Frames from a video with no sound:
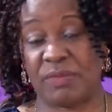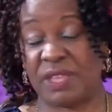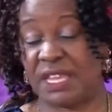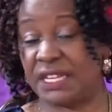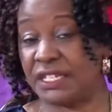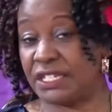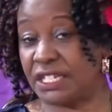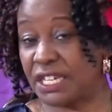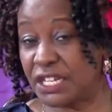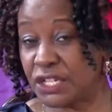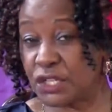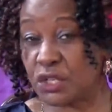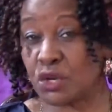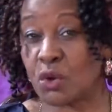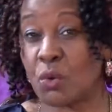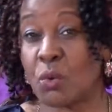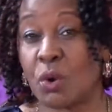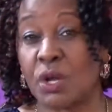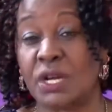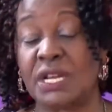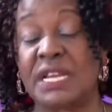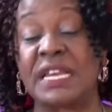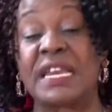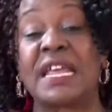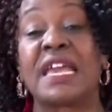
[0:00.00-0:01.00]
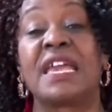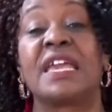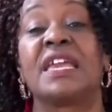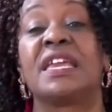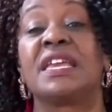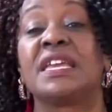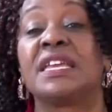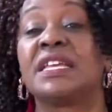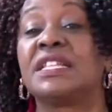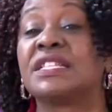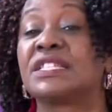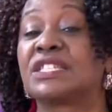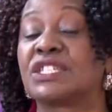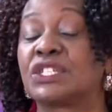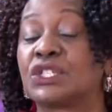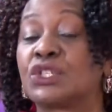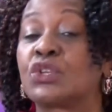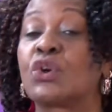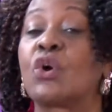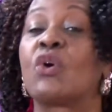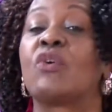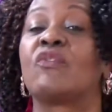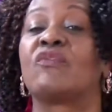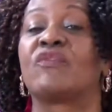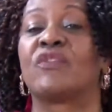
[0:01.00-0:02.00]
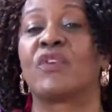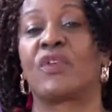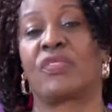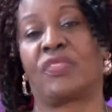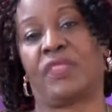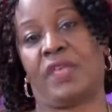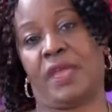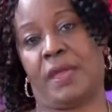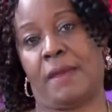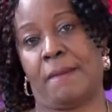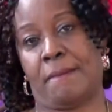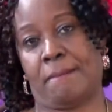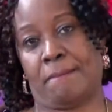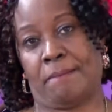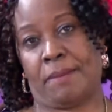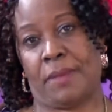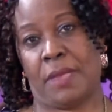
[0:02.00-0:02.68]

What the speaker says: They didn't know what lay in store for them,